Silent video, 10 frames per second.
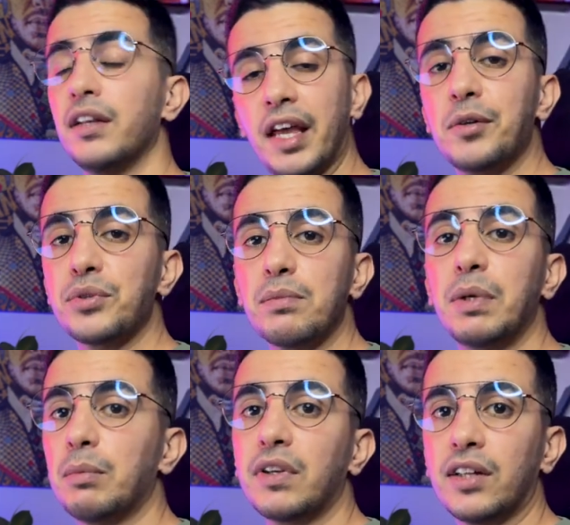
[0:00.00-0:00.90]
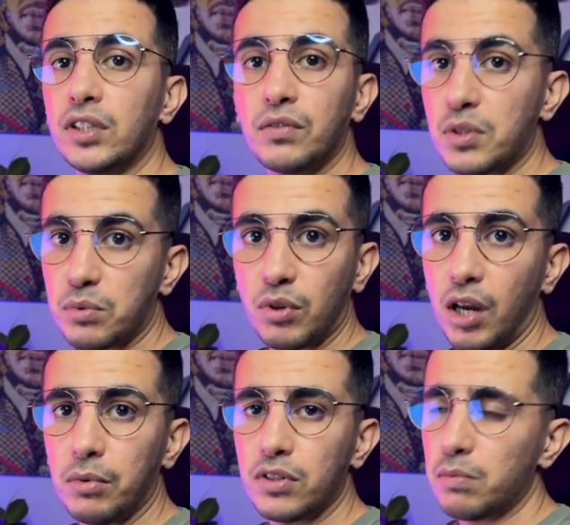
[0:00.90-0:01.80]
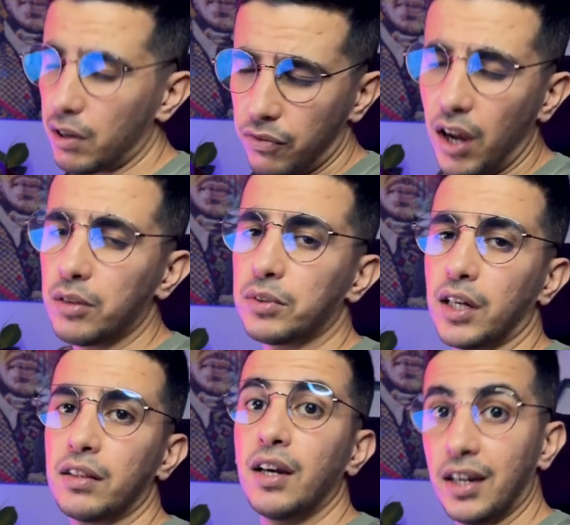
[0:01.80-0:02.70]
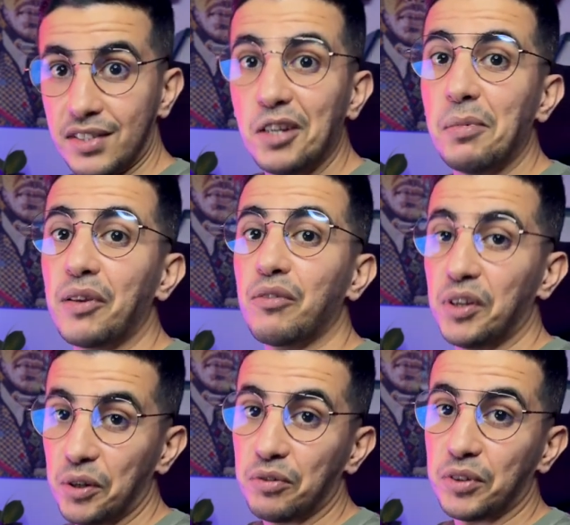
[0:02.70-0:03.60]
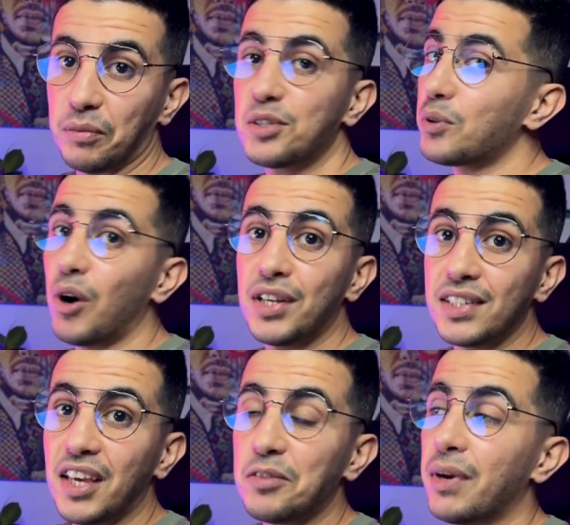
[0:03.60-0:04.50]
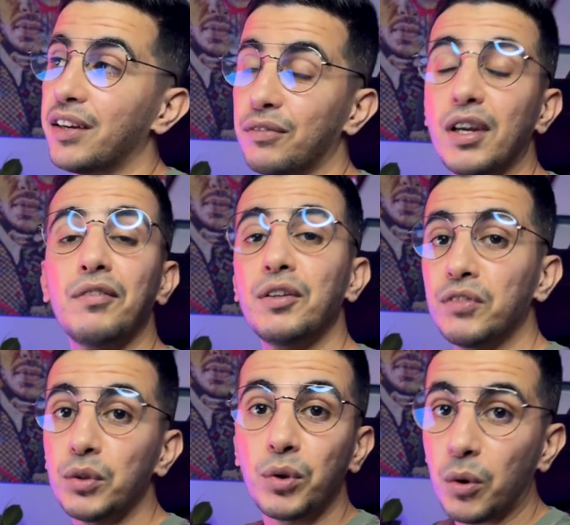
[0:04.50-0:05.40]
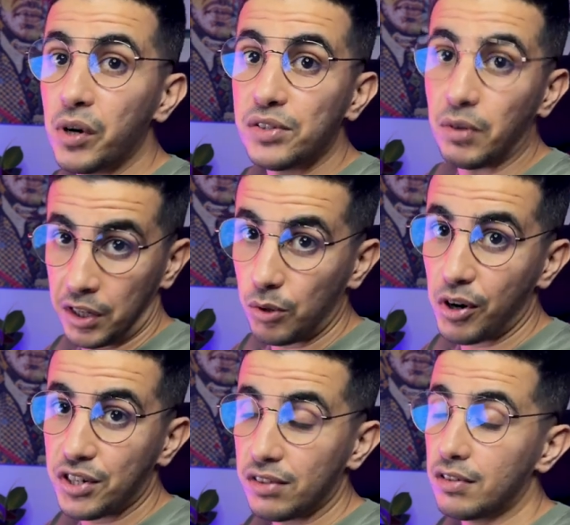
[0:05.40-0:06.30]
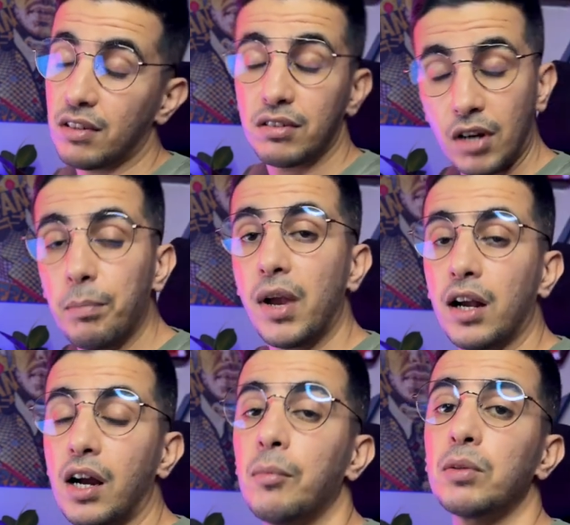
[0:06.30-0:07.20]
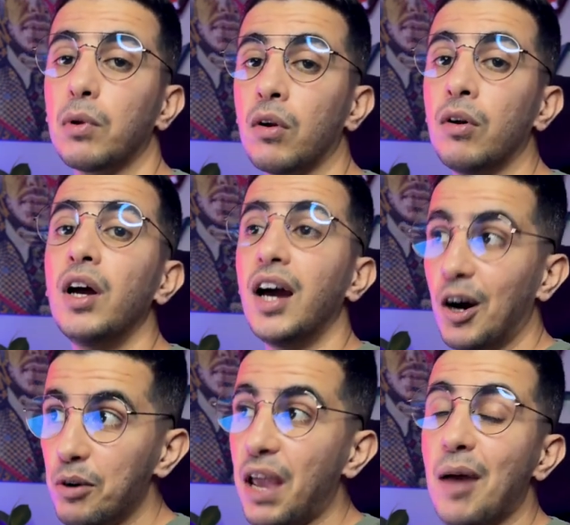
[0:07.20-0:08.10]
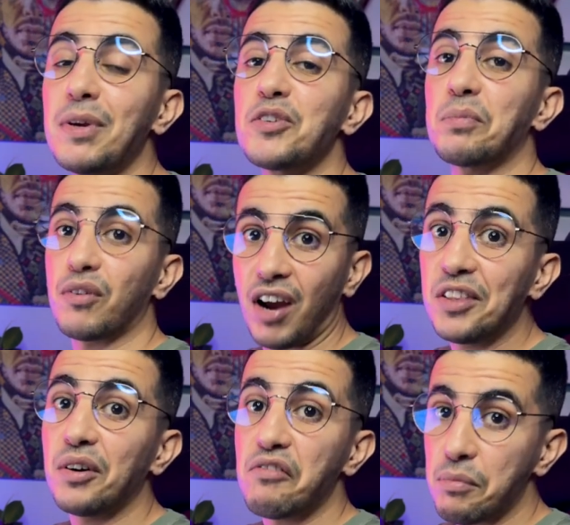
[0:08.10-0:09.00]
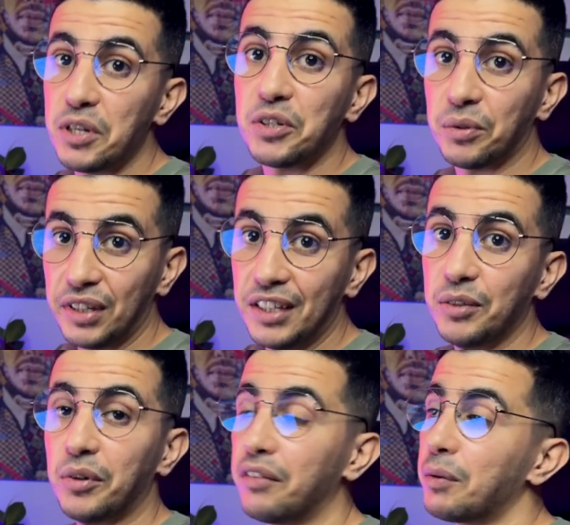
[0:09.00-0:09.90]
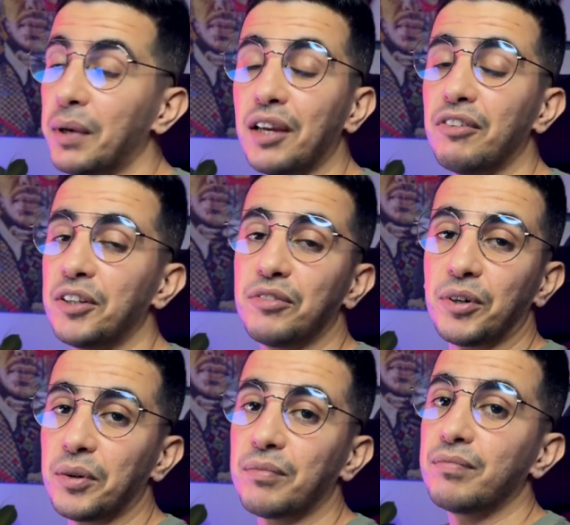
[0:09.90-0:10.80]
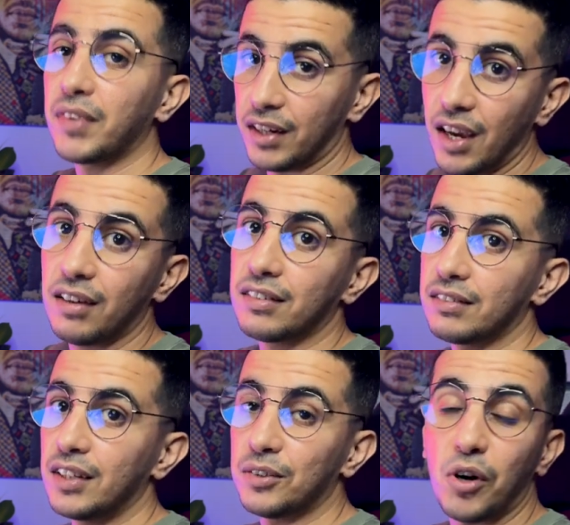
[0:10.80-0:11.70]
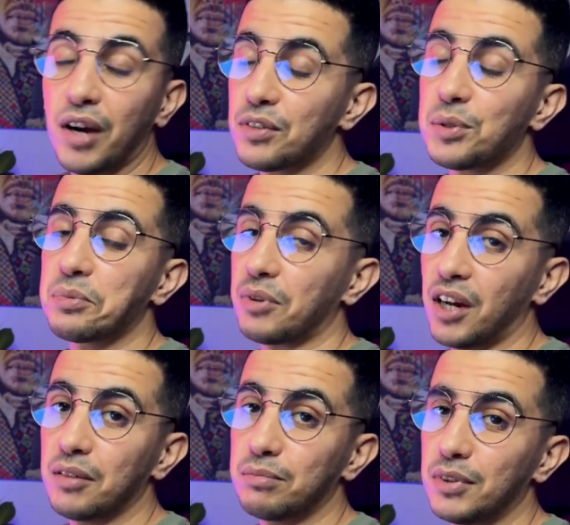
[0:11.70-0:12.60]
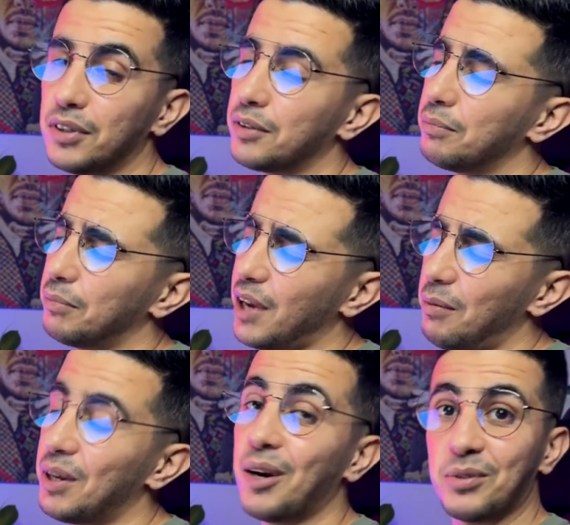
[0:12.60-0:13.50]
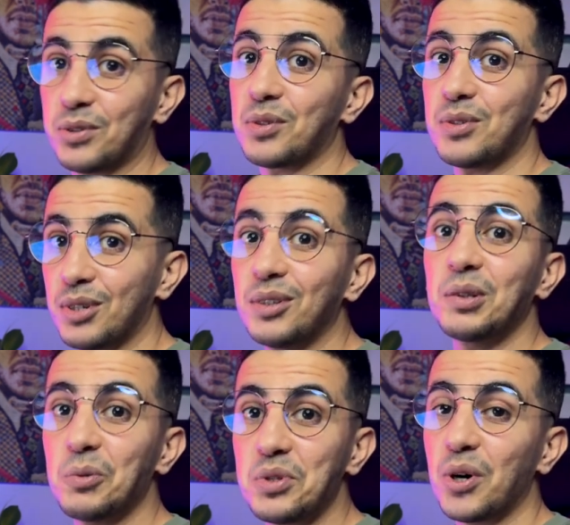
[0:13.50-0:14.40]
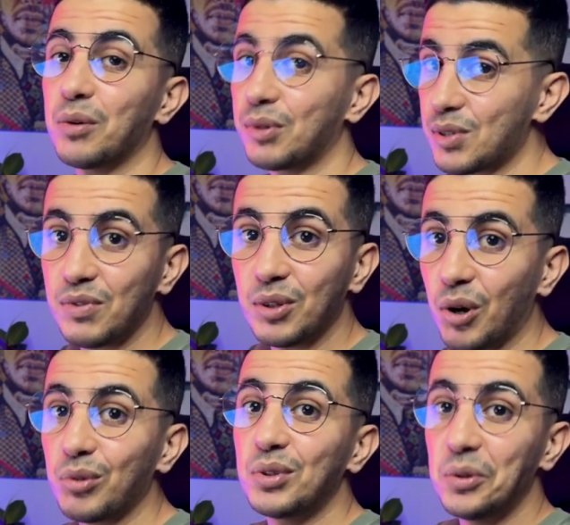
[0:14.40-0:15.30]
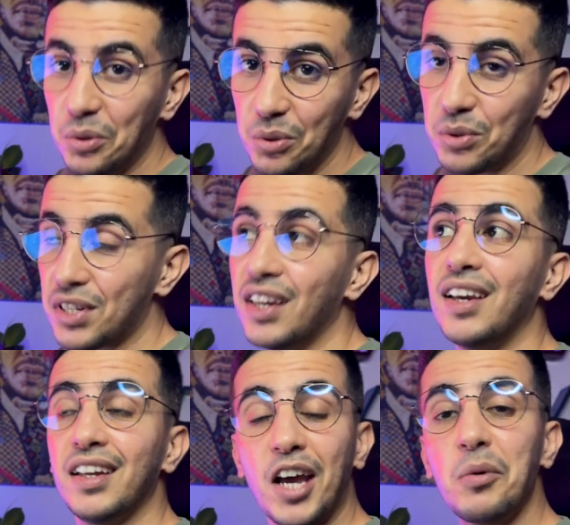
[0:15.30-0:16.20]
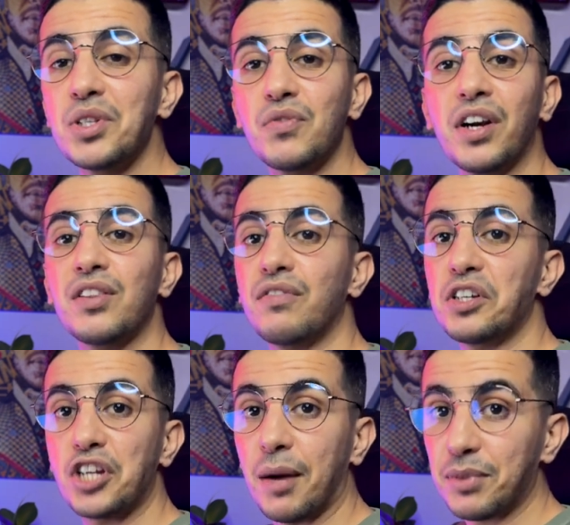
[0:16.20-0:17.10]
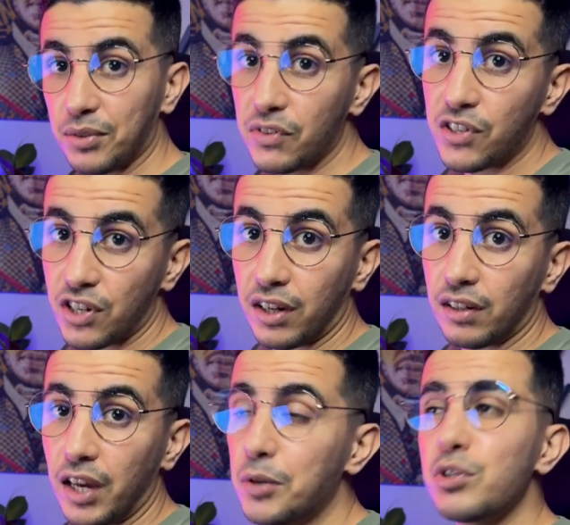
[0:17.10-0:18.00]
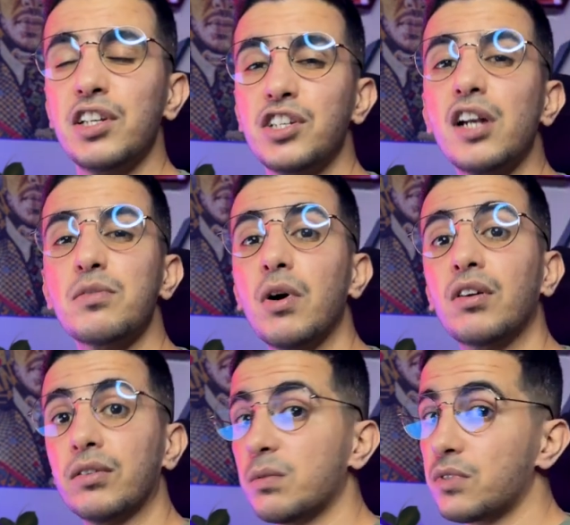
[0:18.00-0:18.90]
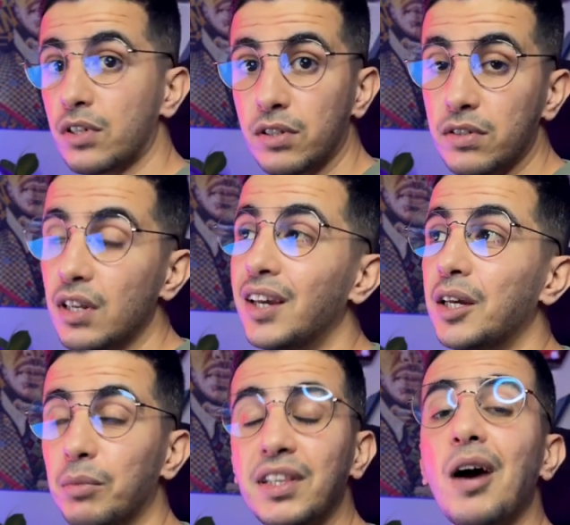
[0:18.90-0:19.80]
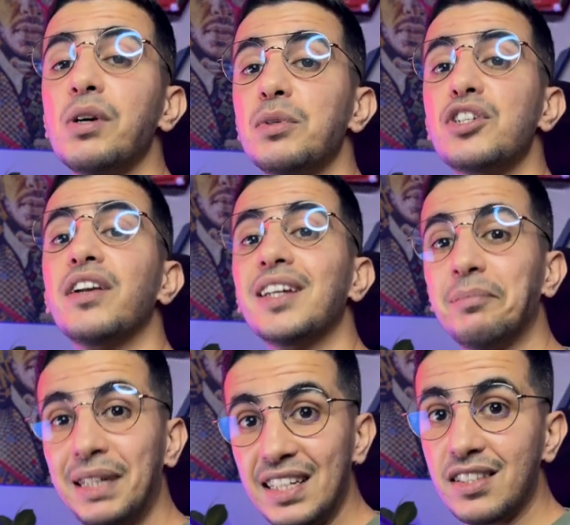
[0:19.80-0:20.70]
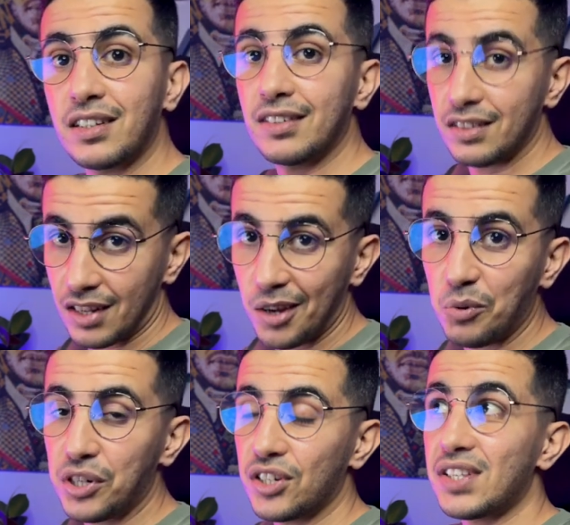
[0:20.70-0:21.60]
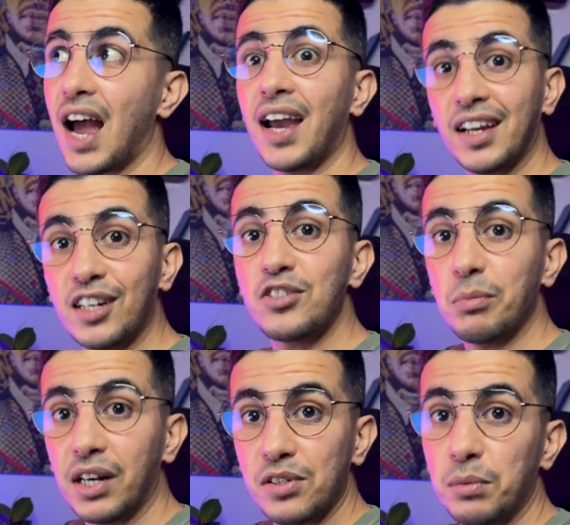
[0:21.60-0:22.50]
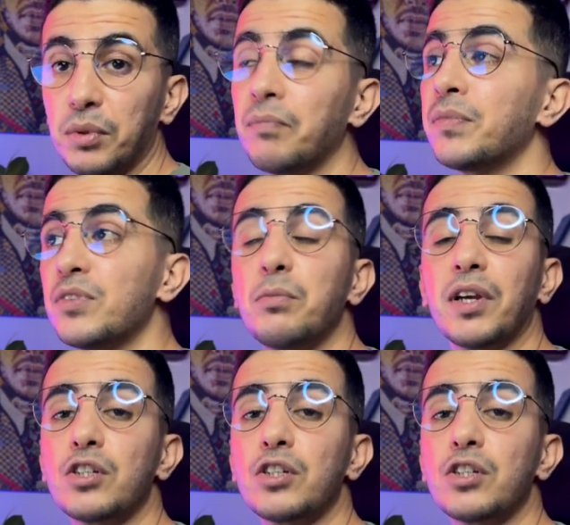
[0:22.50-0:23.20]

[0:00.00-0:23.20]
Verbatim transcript: And I know some people not even subscribers, but I'm fine with that. I still make the video for them. So don't hesitate man, if you have any video requests or any questions, just drop me a comment below, I would be happy to provide you information you need or even make a video for you. And yeah, you don't have to subscribe, or maybe now you should consider doing so, because if you don't, you lose. Now is very different chapter on this channel. I usually share small customizations, but now we'll be sharing complete sections and widgets highly customizable to make a